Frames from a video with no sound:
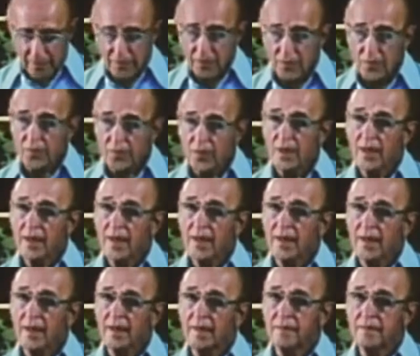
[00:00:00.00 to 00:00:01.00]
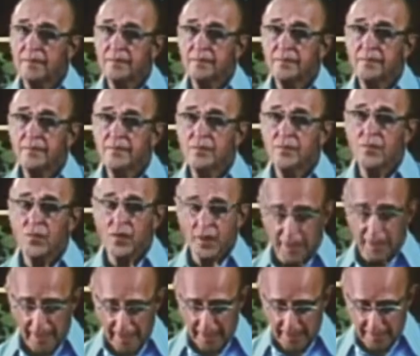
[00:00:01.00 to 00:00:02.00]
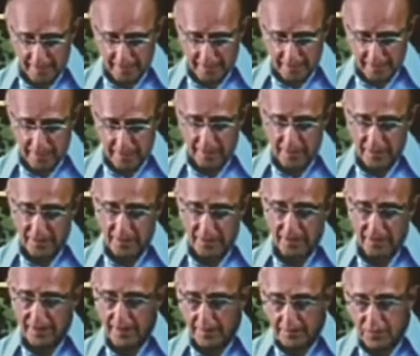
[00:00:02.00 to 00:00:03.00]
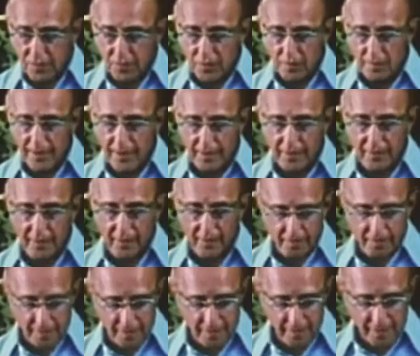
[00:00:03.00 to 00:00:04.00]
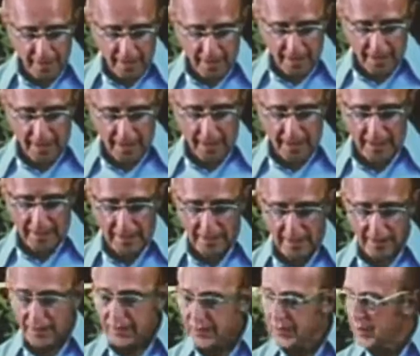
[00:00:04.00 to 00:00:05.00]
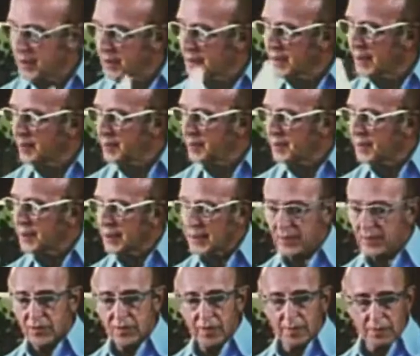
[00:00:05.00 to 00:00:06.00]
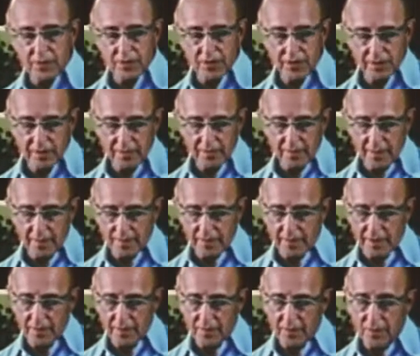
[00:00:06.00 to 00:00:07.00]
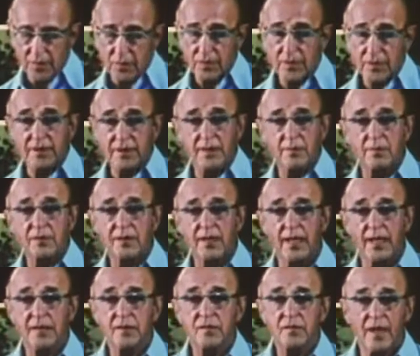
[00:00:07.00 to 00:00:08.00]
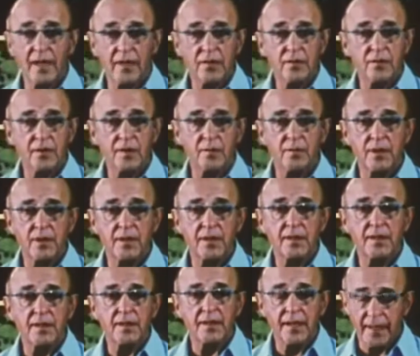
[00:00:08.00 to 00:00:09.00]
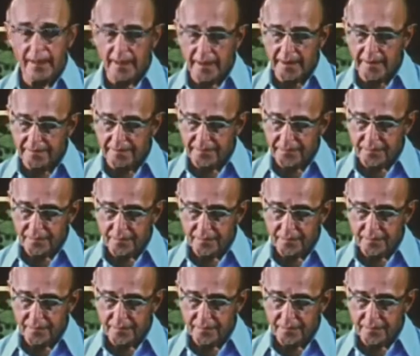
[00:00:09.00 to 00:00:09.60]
So with that conceptual background, I'd like to attempt a description of empathy which would seem satisfactory to me today.